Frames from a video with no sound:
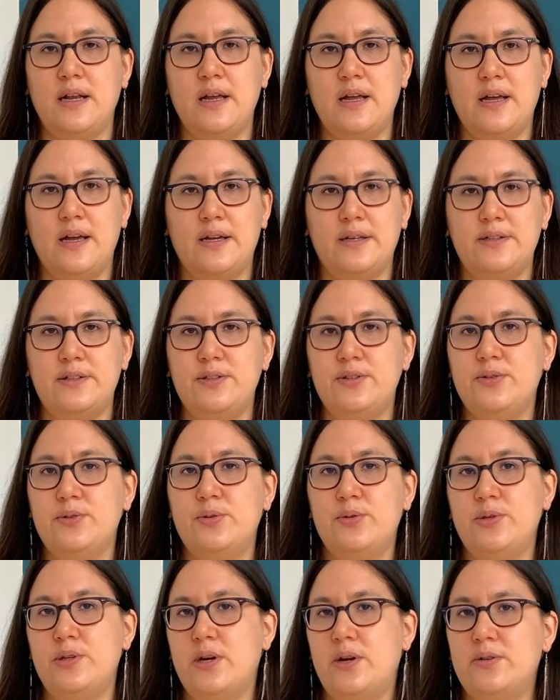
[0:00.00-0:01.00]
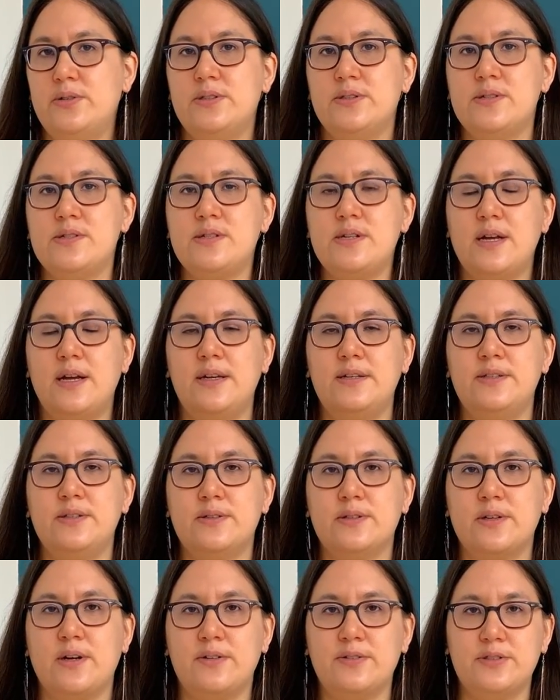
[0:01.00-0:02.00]
and you notice that
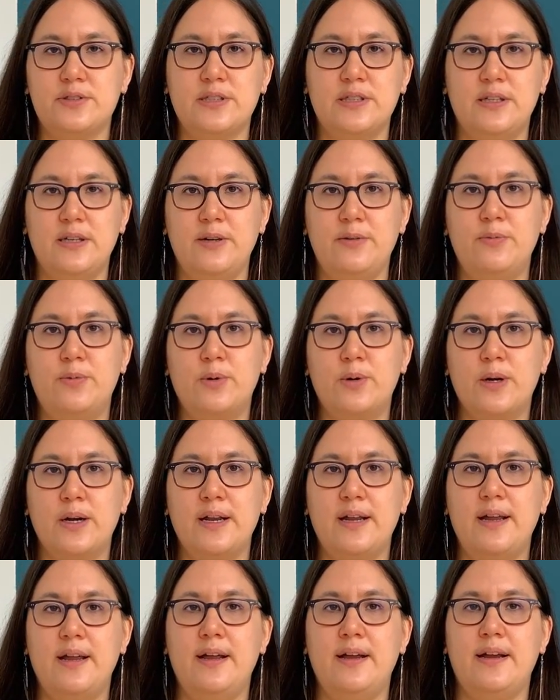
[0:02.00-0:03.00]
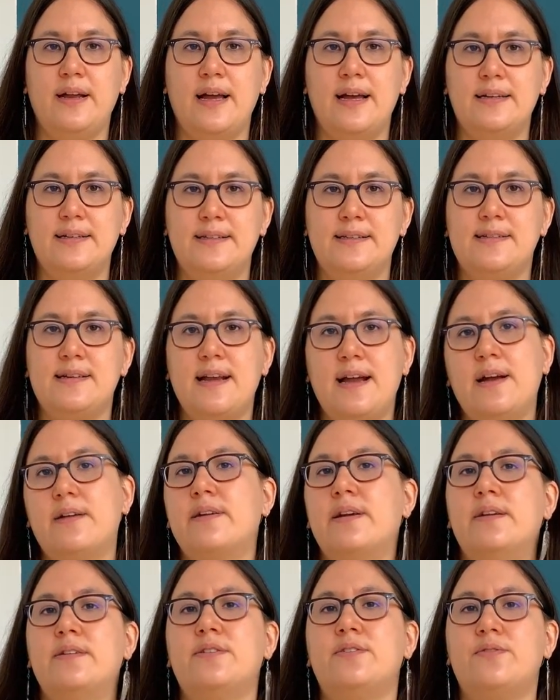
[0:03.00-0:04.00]
you're constantly worrying and this
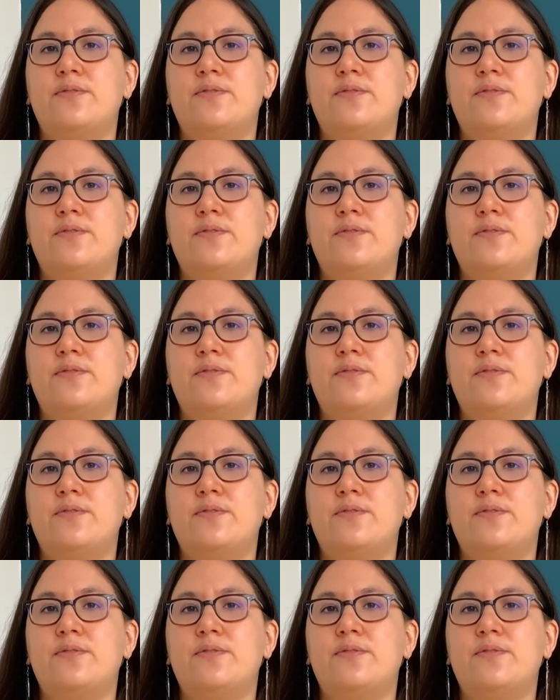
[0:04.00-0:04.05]
area is